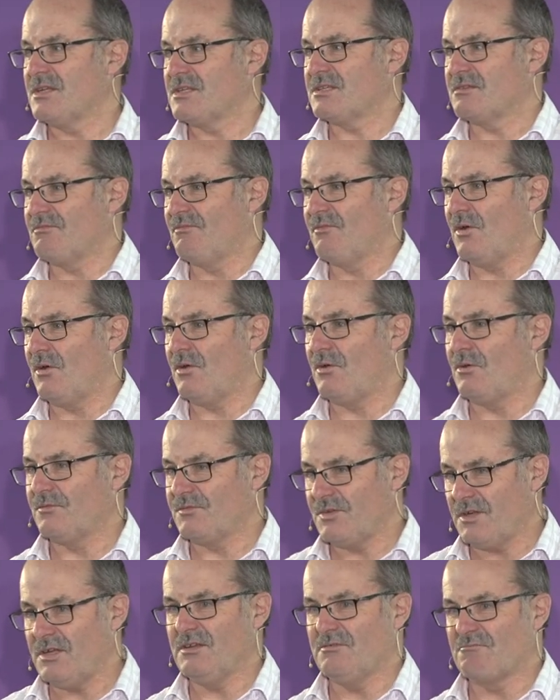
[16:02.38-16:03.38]
is
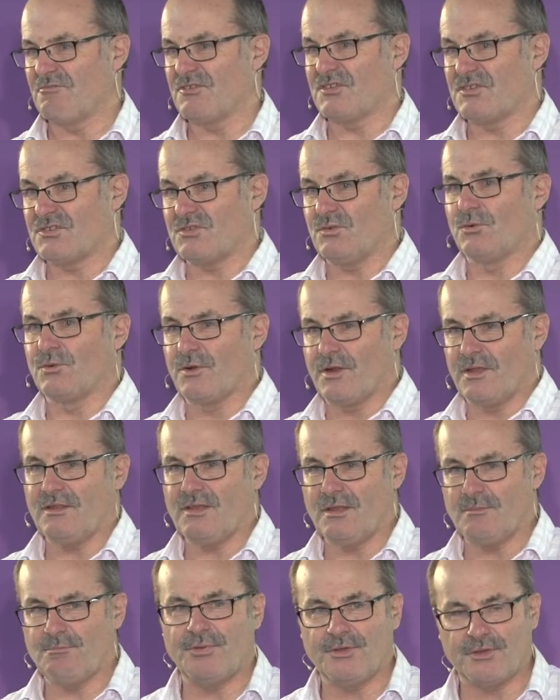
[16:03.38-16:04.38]
involved in restoring
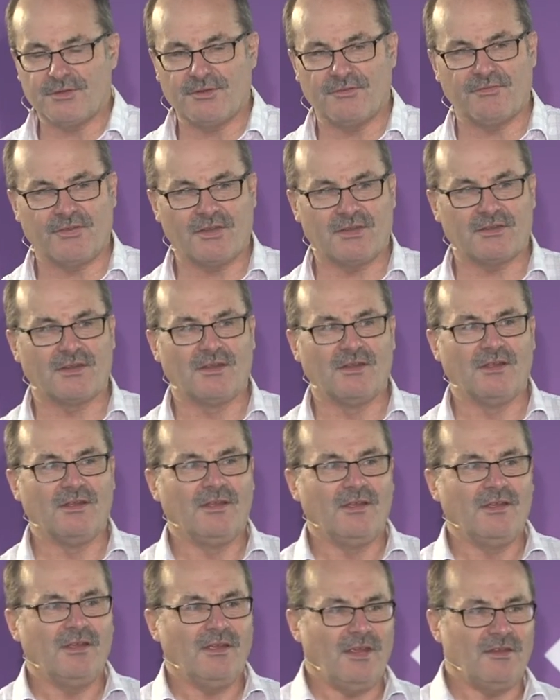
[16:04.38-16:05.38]
their bit of it
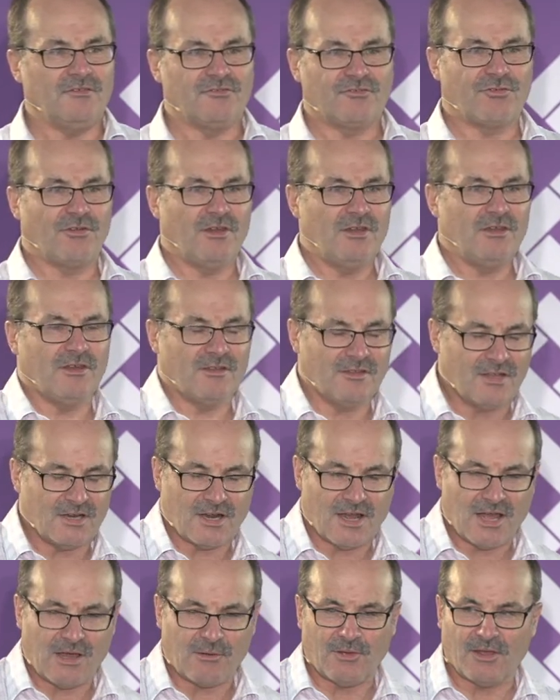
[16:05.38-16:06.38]
and treating that
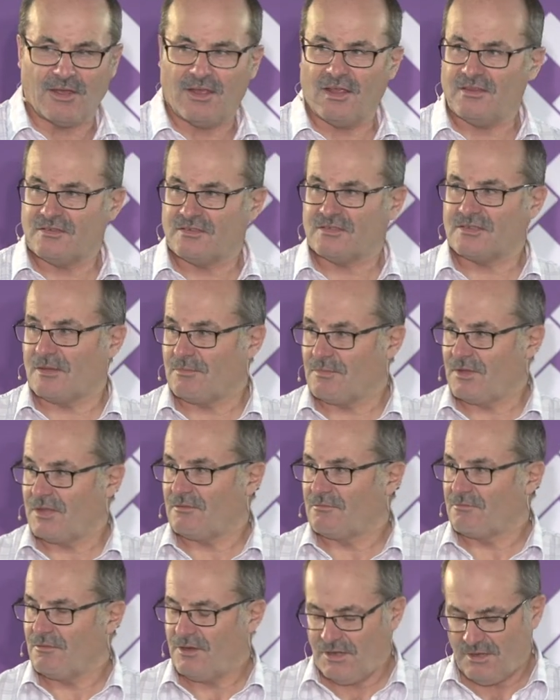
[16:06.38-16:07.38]
awa as
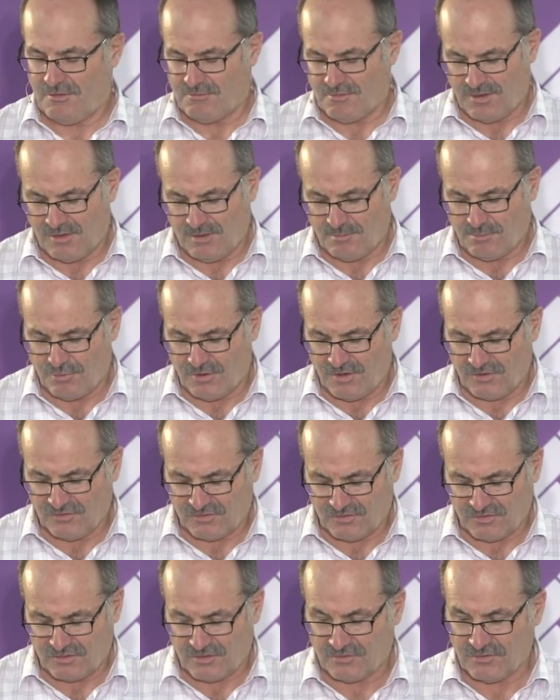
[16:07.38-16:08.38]
something really, really
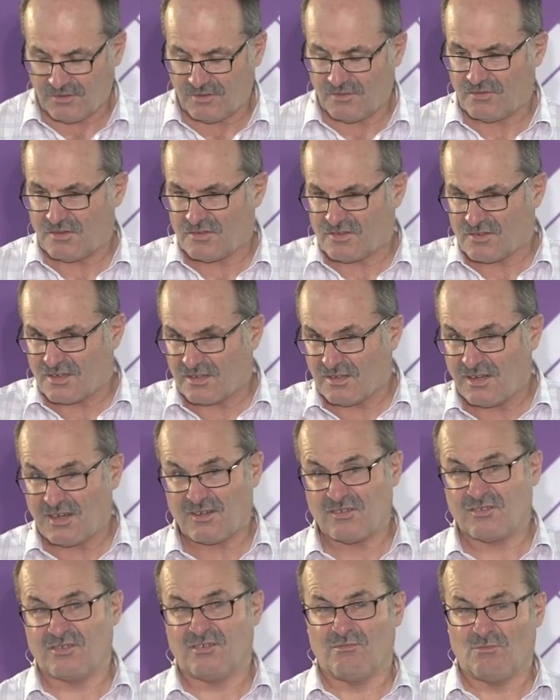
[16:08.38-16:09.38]
precious. And I think this
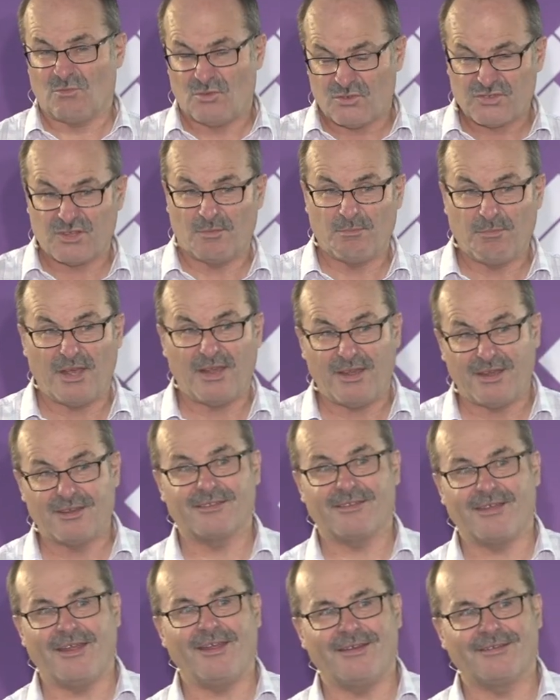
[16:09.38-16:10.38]
election was
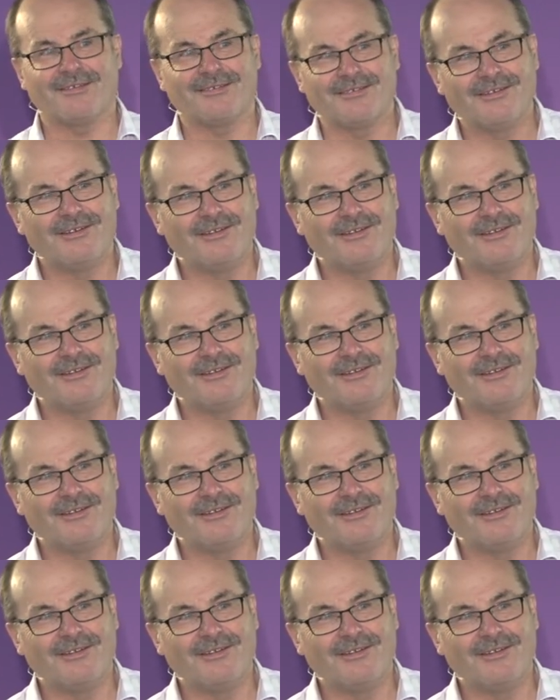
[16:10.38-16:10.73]
about that.